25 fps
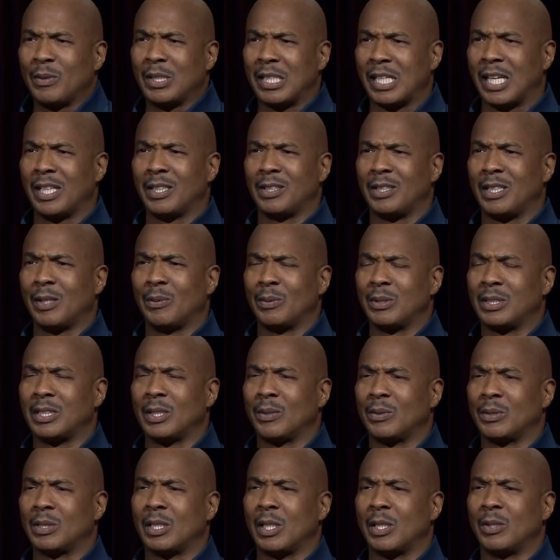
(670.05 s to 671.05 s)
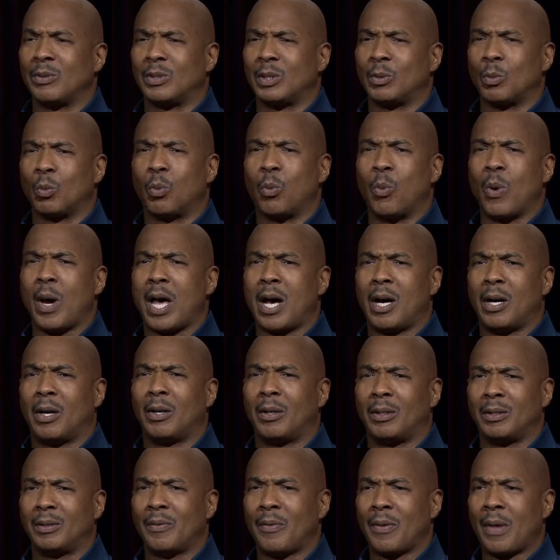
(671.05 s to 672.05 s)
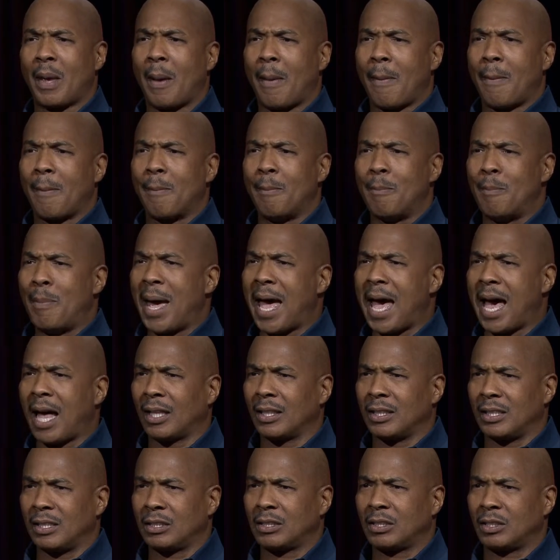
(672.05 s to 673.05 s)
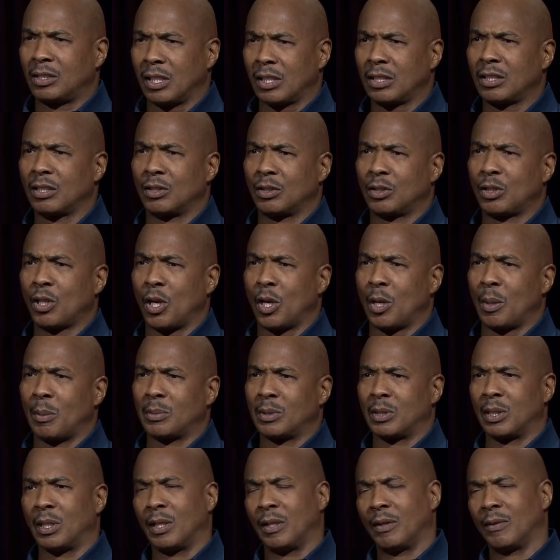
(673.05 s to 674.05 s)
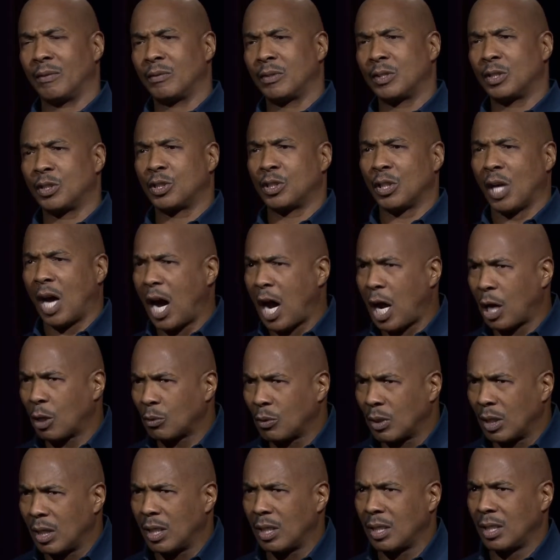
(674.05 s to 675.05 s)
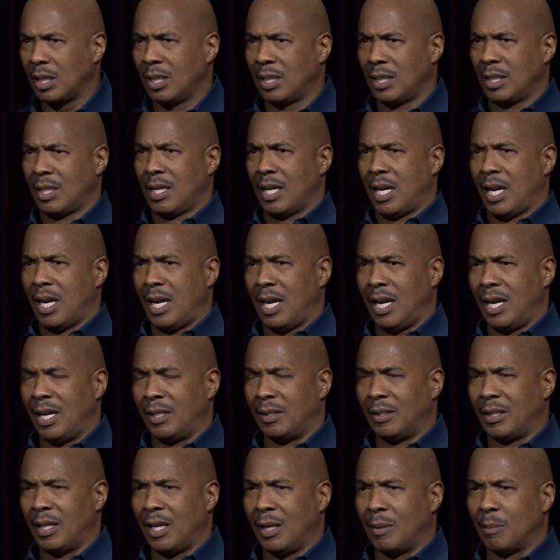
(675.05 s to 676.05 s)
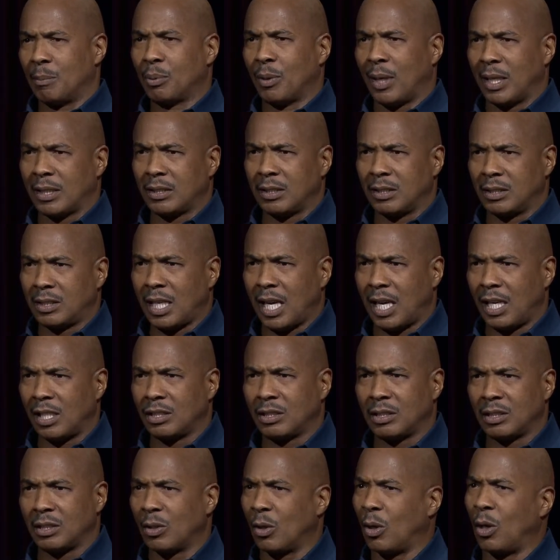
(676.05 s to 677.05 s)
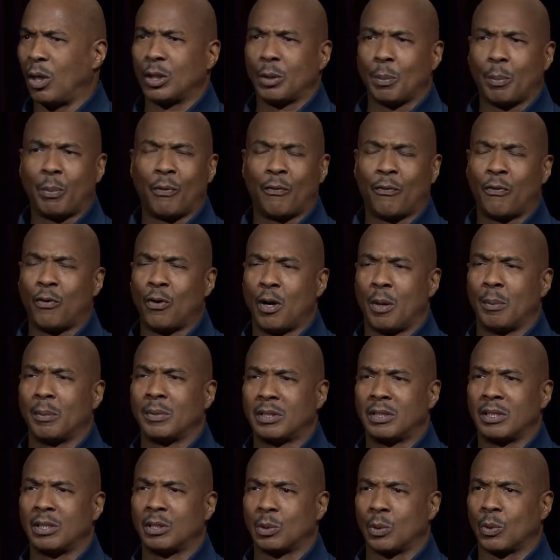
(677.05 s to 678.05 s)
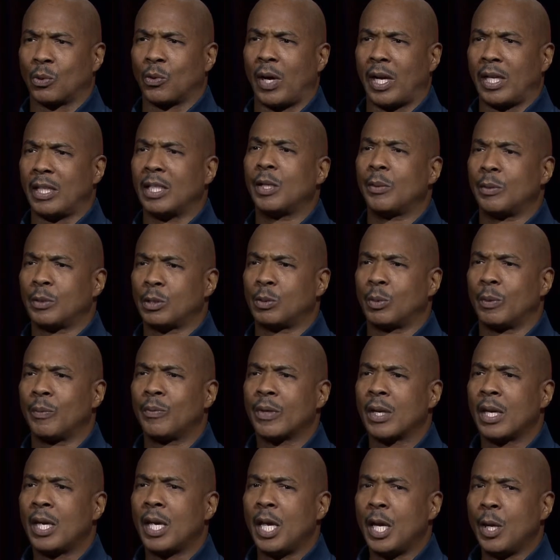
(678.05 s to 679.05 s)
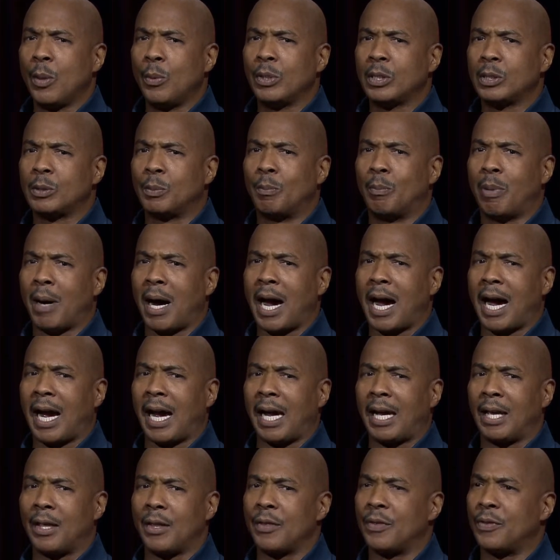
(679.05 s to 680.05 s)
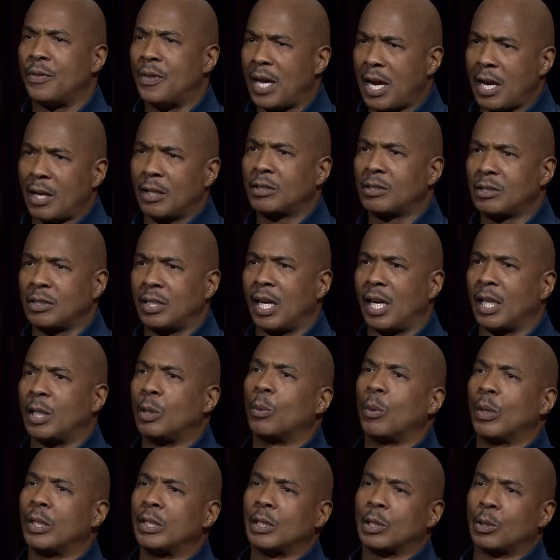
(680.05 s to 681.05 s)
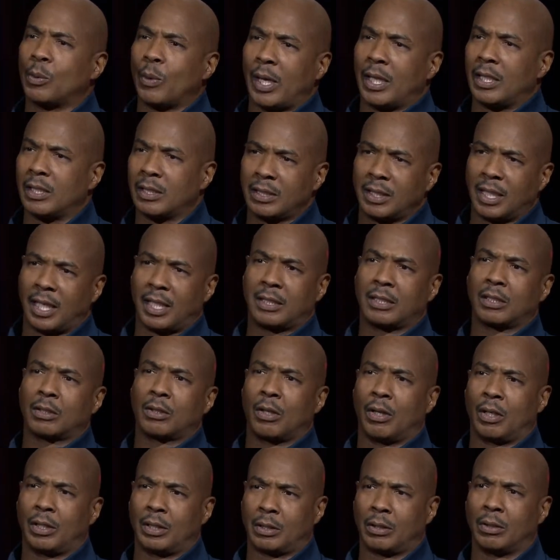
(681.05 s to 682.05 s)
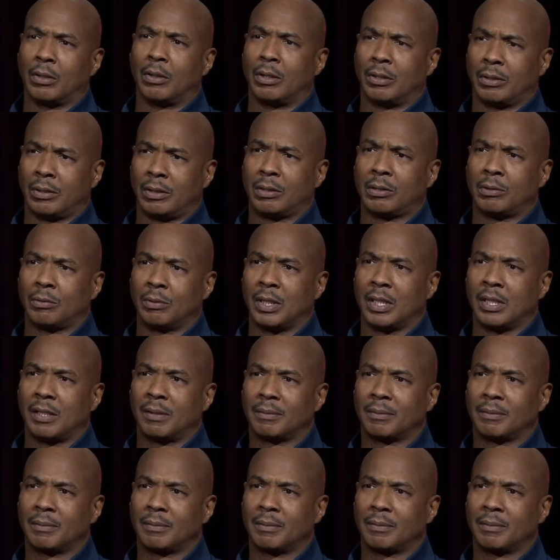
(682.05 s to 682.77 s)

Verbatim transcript: it, it, was, it, was, it was well balanced just in terms of genre, and, and presentation. All the performances were great. It was, it was by their standard one of the greatest nights of Carnegie Hall history.